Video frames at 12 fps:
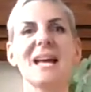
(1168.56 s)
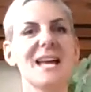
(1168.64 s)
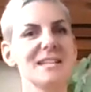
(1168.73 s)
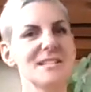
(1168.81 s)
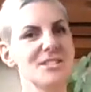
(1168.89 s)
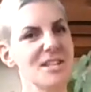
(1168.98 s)

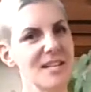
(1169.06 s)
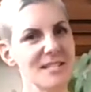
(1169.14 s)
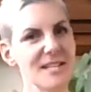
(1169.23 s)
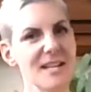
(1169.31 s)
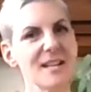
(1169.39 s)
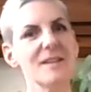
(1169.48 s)

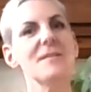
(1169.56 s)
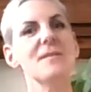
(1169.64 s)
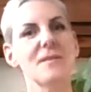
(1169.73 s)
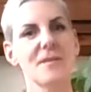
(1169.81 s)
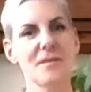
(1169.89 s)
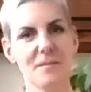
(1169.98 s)
energetic
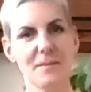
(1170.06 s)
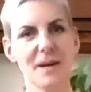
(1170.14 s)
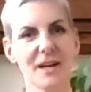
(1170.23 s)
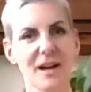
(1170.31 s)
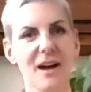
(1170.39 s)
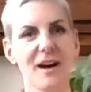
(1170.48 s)

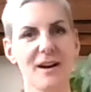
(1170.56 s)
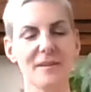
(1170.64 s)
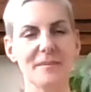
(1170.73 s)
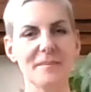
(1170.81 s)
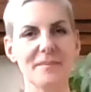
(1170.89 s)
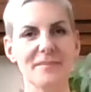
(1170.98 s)
but
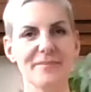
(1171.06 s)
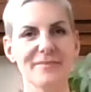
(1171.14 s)
calm.